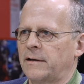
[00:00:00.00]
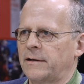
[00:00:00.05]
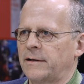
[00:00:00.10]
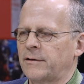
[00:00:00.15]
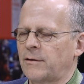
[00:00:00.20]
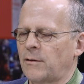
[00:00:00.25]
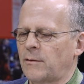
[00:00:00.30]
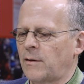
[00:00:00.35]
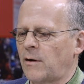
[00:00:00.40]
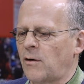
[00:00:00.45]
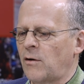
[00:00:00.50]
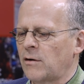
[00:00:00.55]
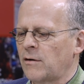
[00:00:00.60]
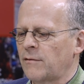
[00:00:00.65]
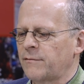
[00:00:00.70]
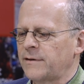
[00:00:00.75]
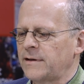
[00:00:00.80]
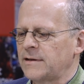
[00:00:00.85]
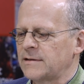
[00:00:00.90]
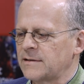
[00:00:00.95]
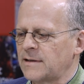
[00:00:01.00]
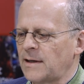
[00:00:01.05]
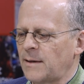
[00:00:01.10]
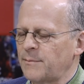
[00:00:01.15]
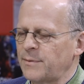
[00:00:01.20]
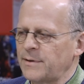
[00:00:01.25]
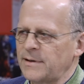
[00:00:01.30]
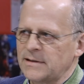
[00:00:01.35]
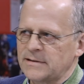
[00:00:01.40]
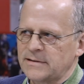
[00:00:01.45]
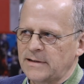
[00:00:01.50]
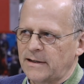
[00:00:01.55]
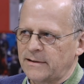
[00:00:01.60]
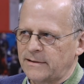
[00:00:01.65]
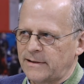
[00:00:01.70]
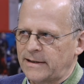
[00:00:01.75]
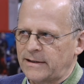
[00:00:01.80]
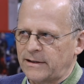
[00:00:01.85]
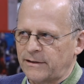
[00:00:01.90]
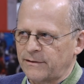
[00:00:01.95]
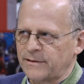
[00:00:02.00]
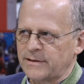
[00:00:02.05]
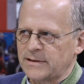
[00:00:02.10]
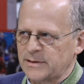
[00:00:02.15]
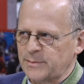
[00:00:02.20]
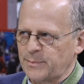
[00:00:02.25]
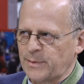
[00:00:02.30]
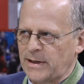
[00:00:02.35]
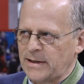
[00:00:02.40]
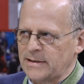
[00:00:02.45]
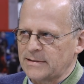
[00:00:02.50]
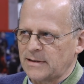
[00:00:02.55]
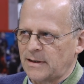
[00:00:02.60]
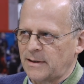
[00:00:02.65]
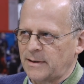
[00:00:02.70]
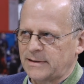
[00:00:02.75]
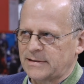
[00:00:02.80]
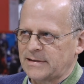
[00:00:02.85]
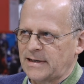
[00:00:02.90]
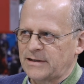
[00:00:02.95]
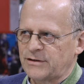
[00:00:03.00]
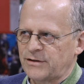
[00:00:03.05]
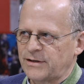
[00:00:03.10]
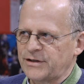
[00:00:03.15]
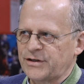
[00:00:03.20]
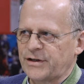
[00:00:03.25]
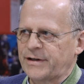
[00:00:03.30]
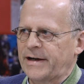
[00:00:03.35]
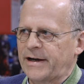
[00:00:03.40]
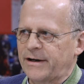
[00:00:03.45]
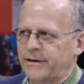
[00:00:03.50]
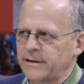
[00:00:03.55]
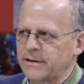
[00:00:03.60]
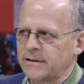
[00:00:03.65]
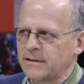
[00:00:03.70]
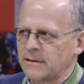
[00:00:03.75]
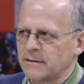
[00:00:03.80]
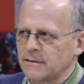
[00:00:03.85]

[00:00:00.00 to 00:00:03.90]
you know, all of these companies that are in this space are essentially generic